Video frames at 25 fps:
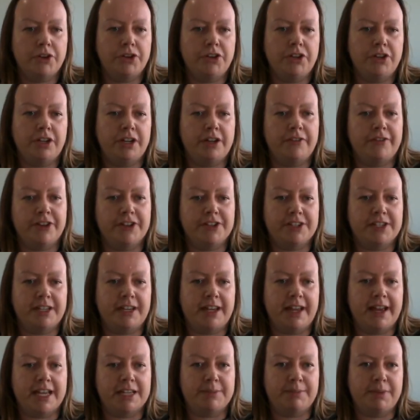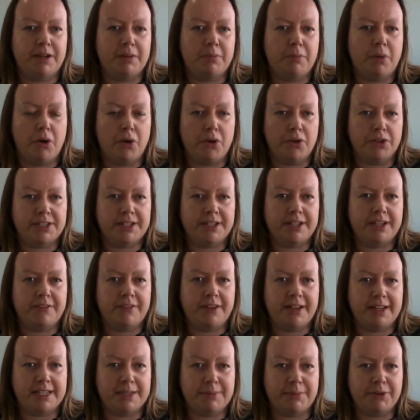university has been a positive
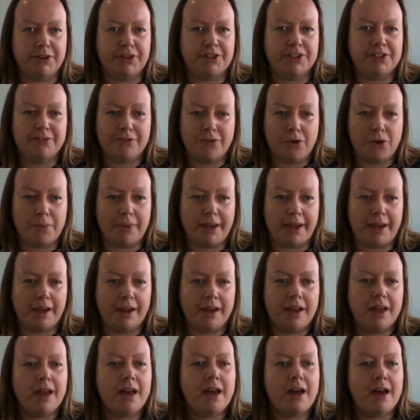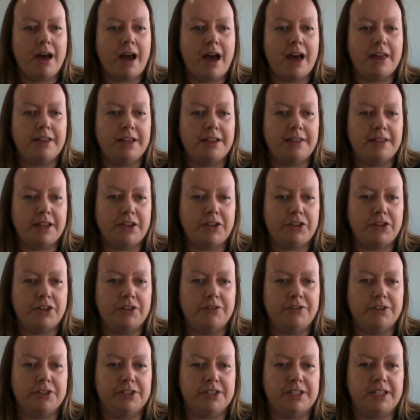experience for me. I think that
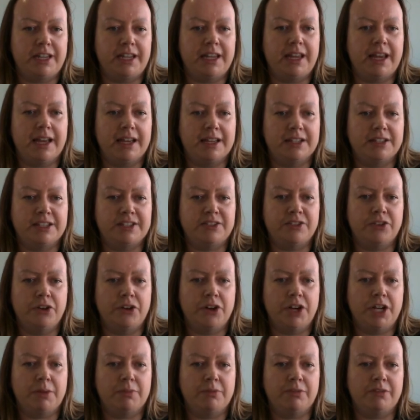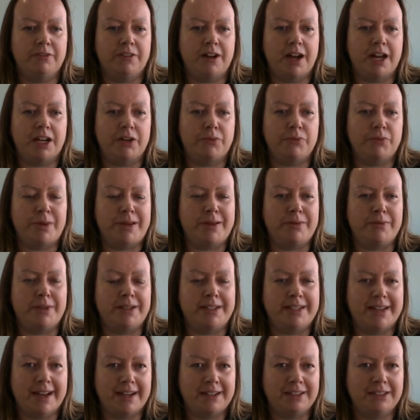university has not only provided me
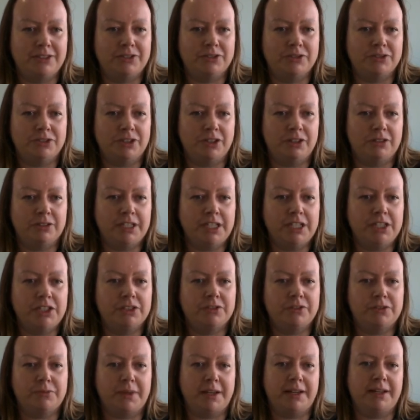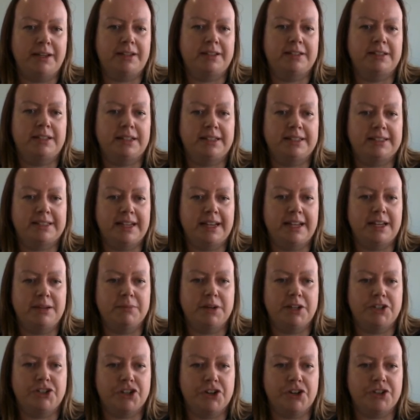with technical knowledge for me to succeed in
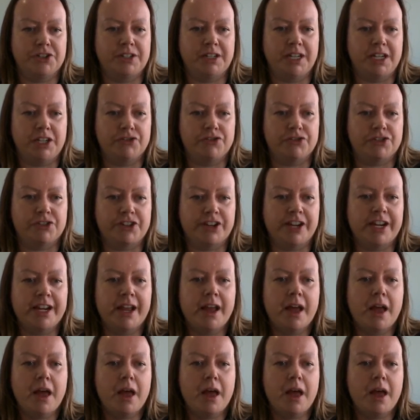my chosen industry,